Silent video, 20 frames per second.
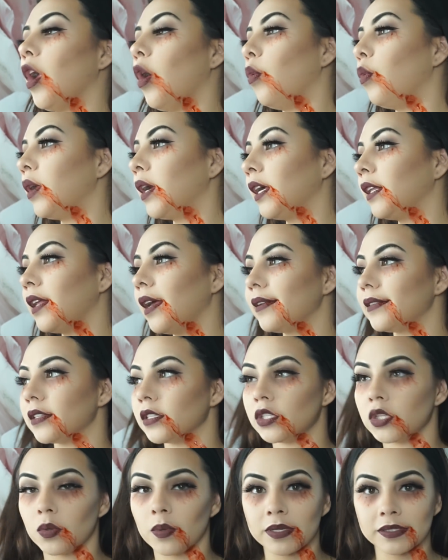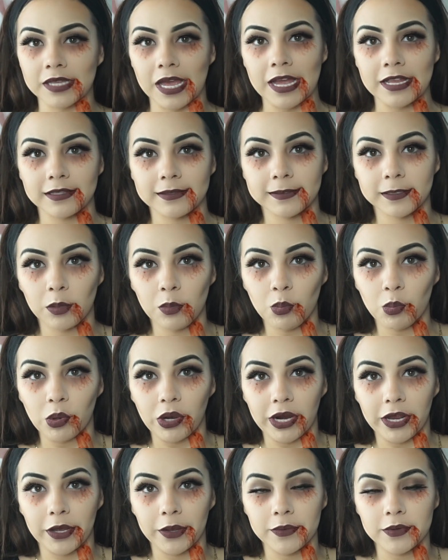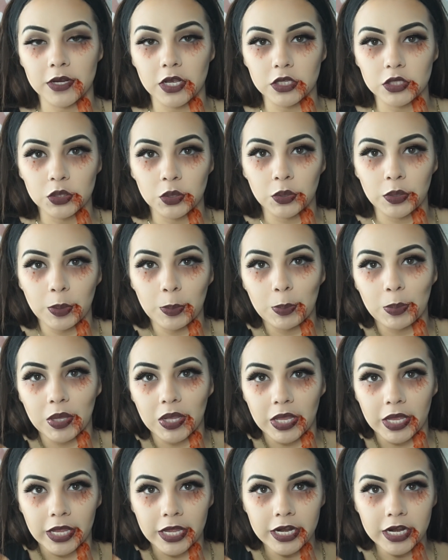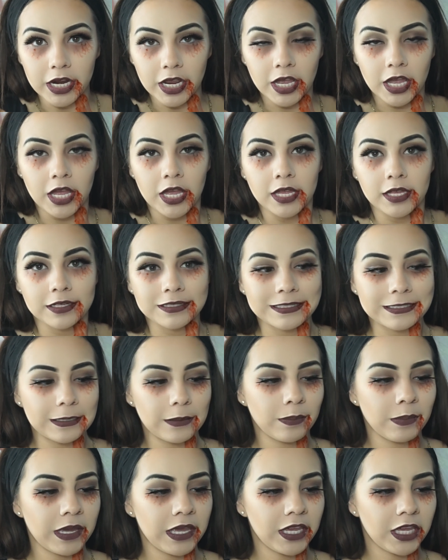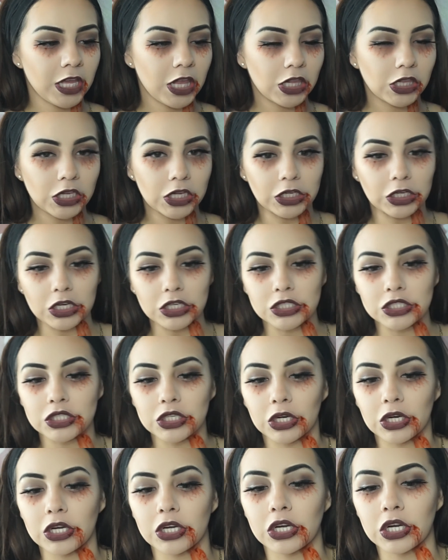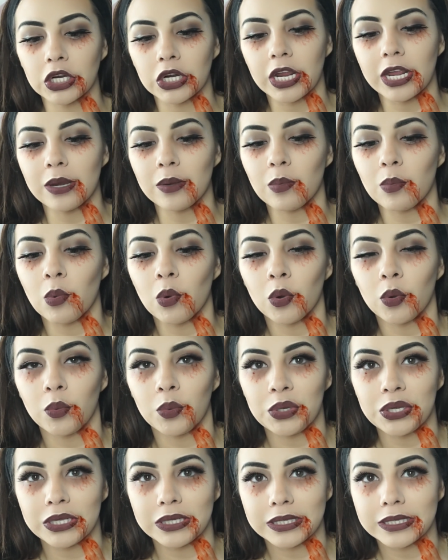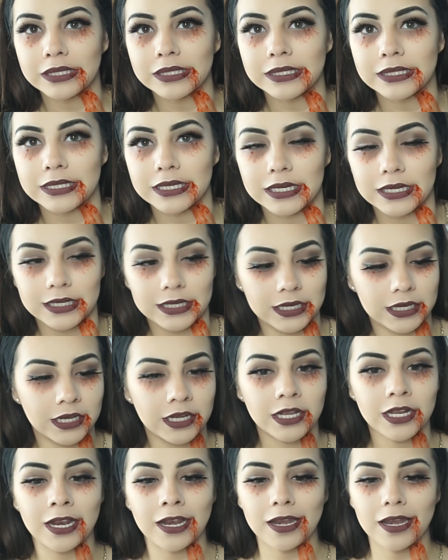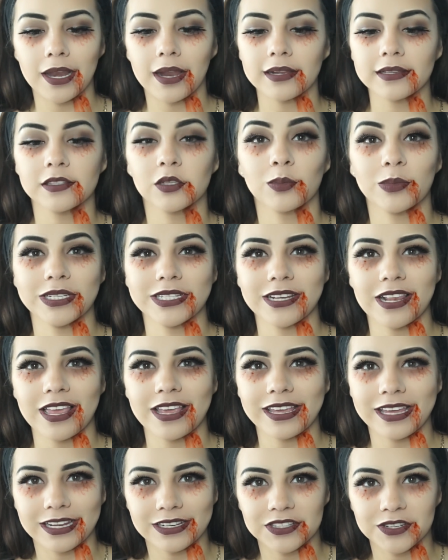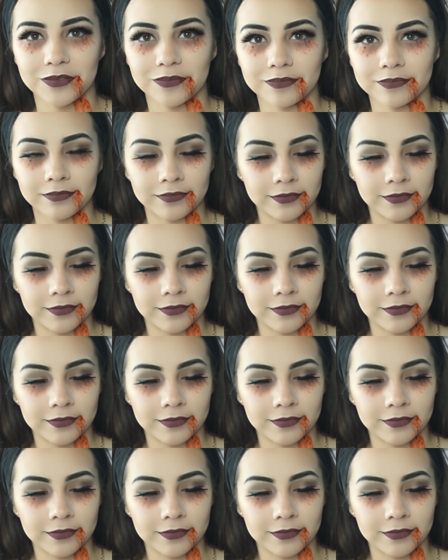what I like to do is add some brown to the blood to make it look darker and more realistic. Not so much like ketchup.